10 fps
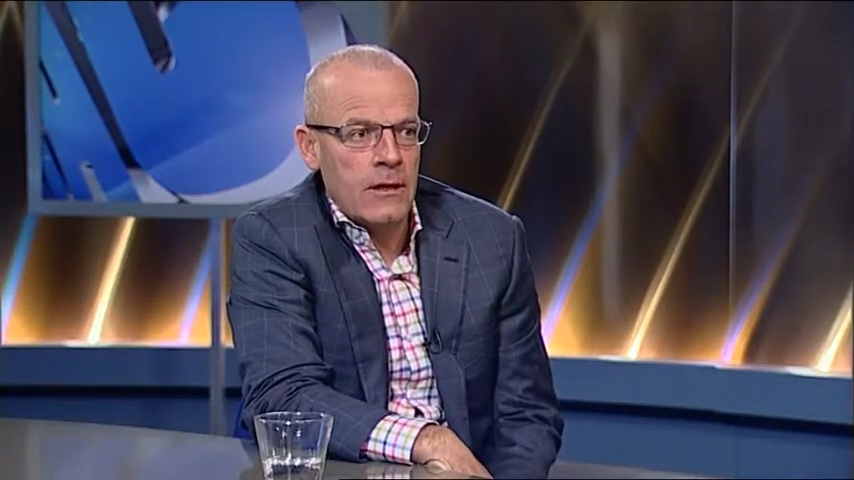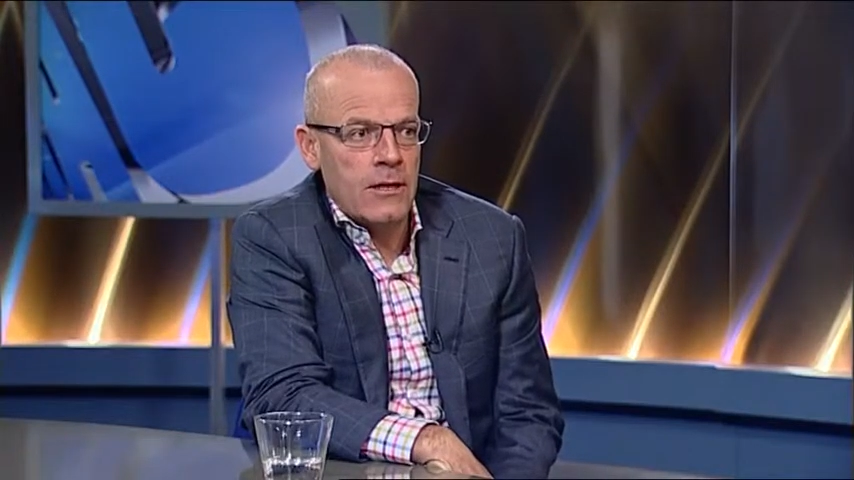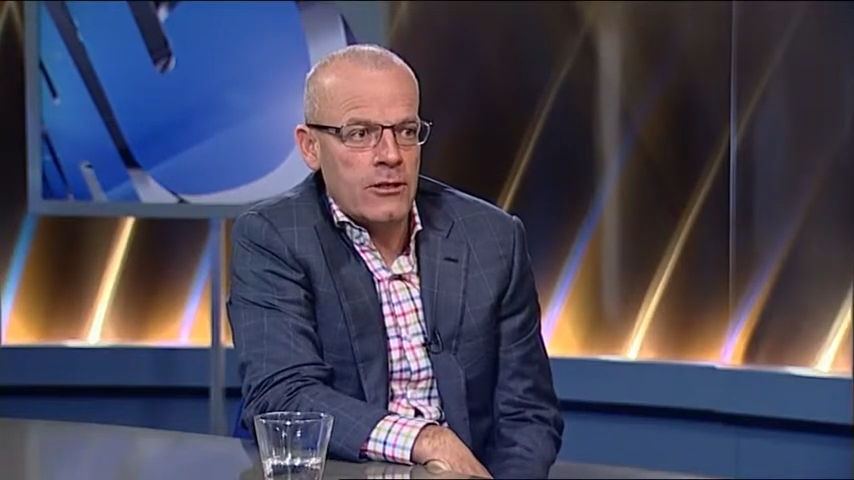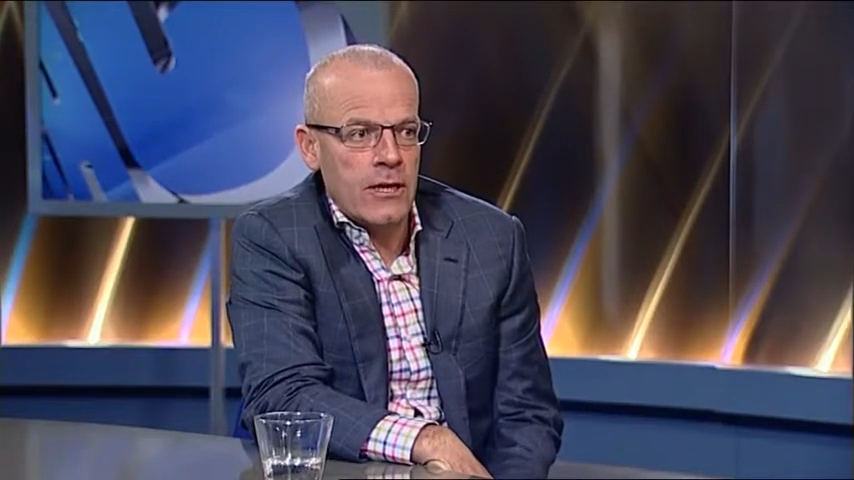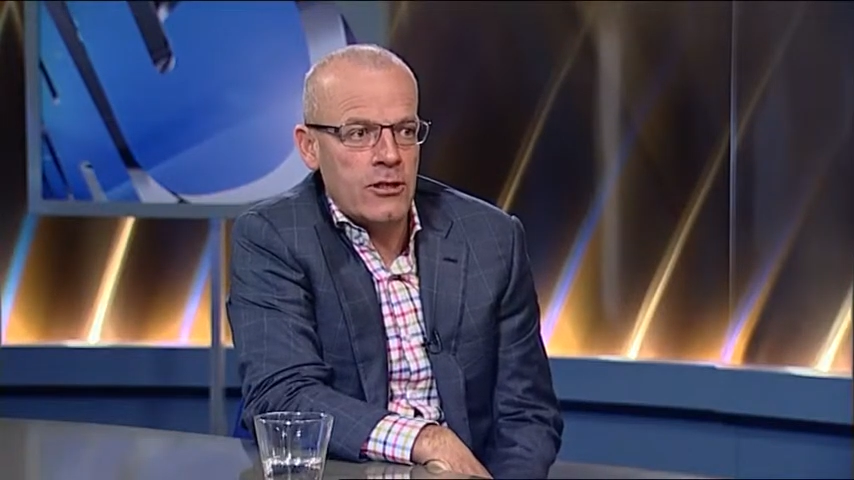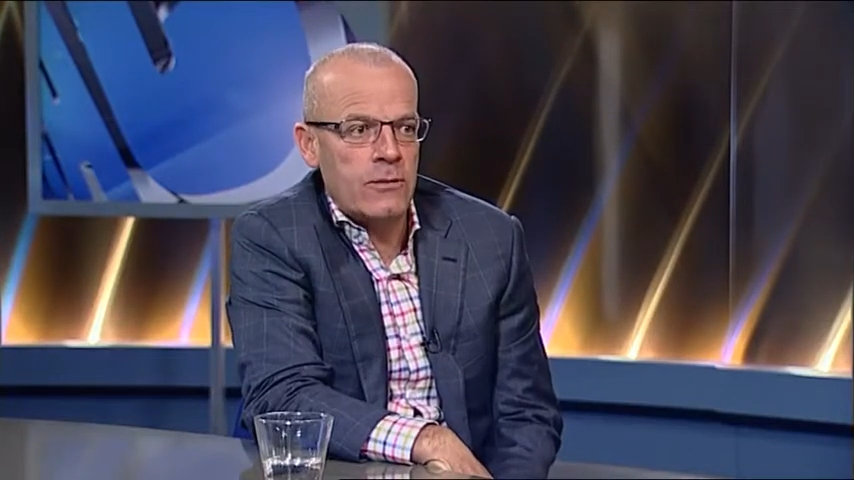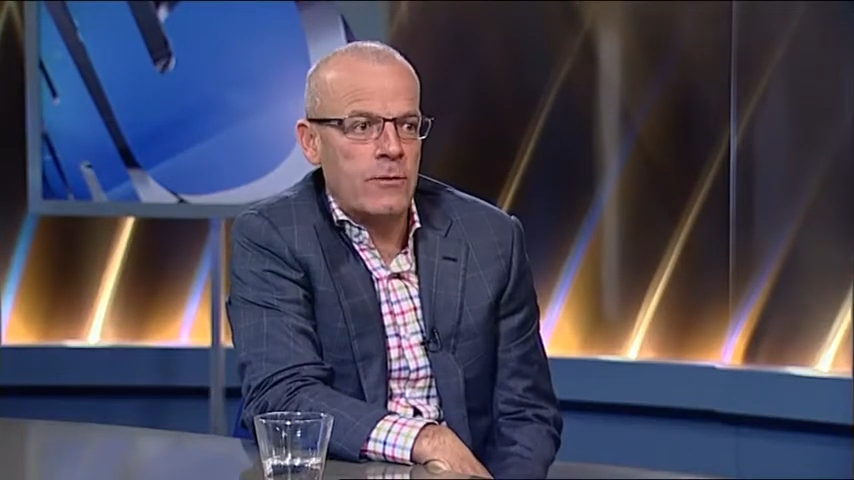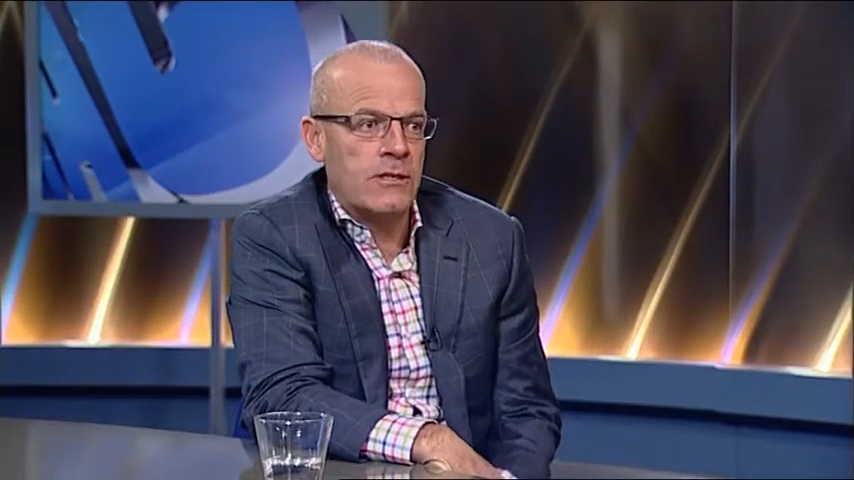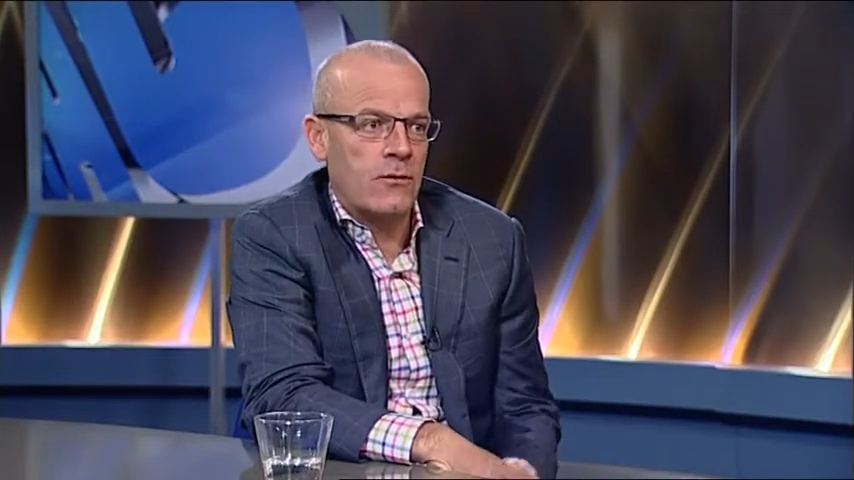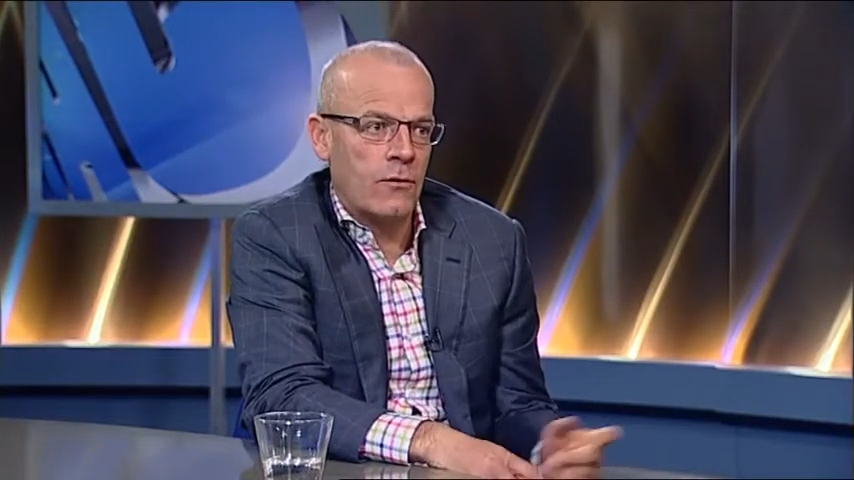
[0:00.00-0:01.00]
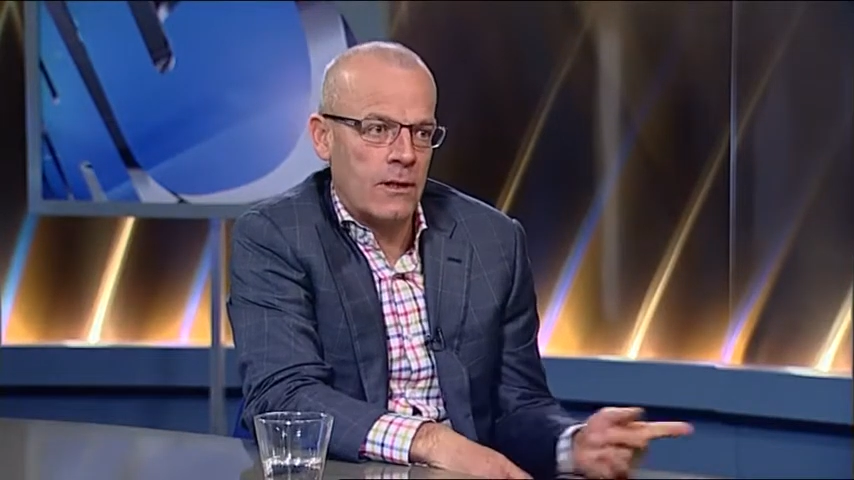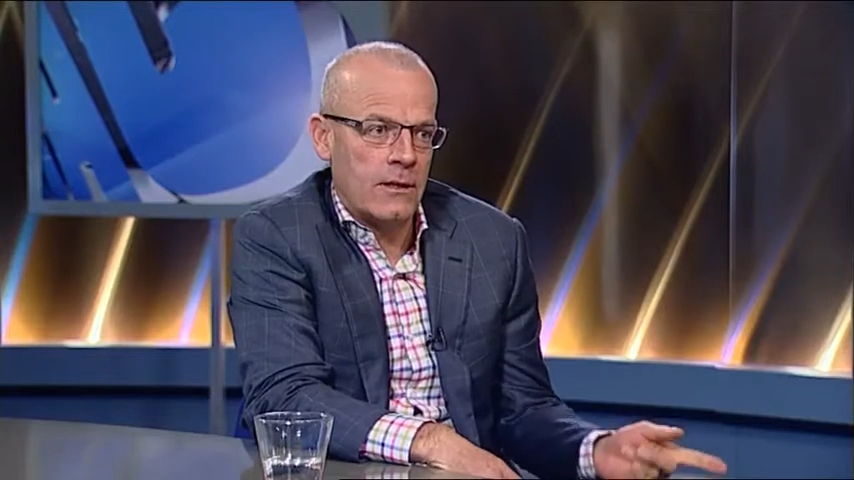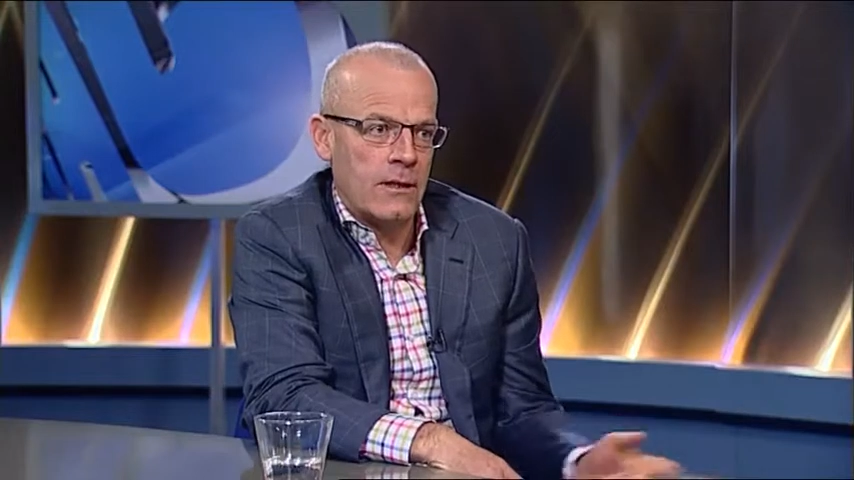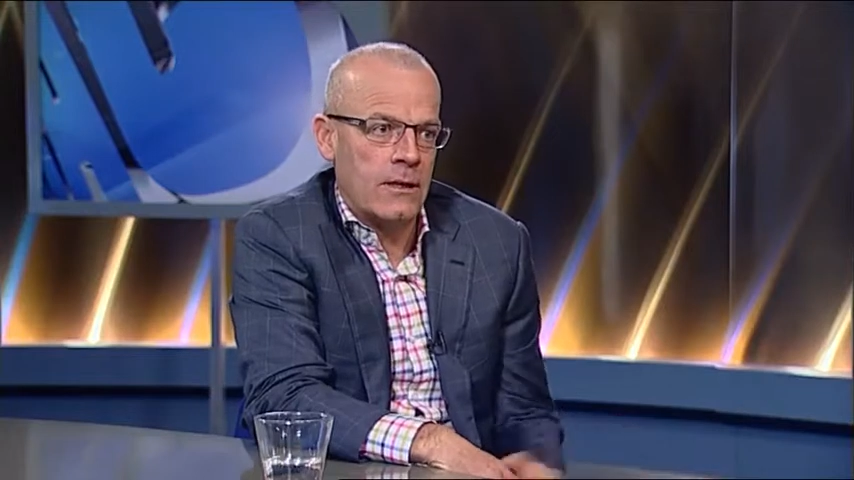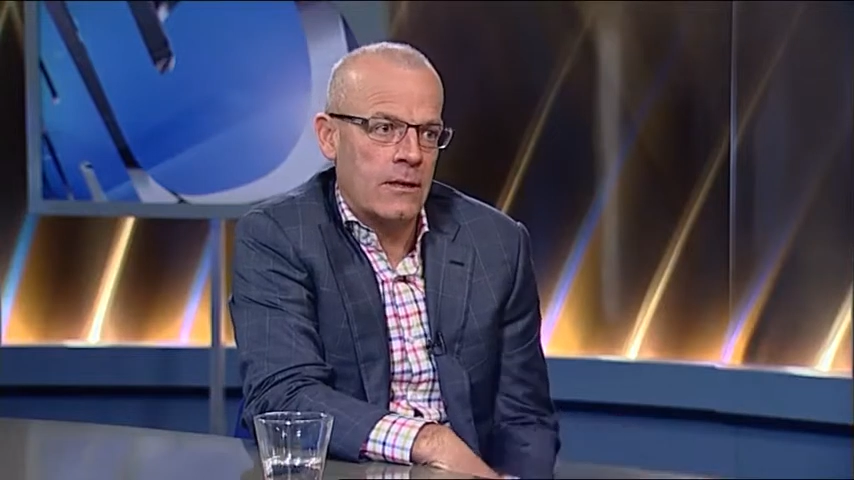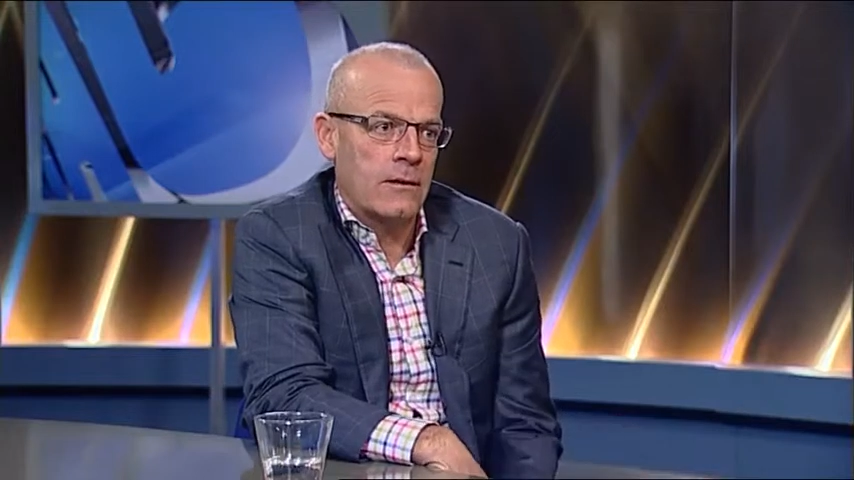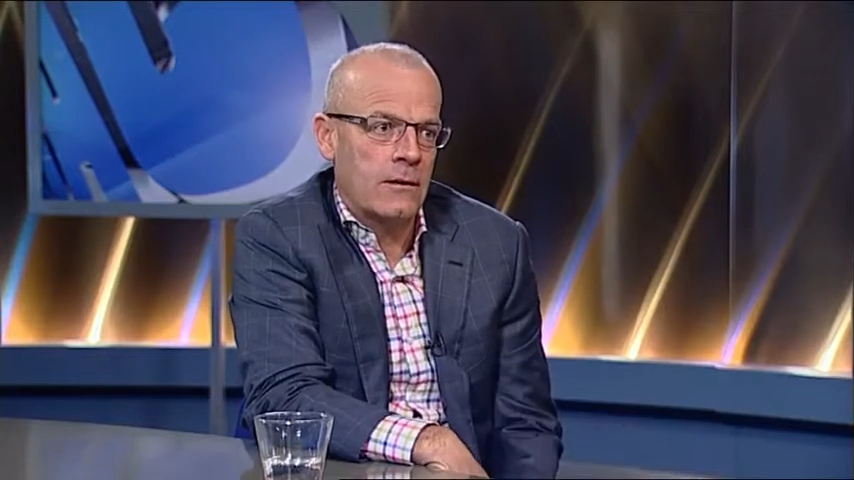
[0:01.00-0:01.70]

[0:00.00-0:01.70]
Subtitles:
and she'd actually been sold at the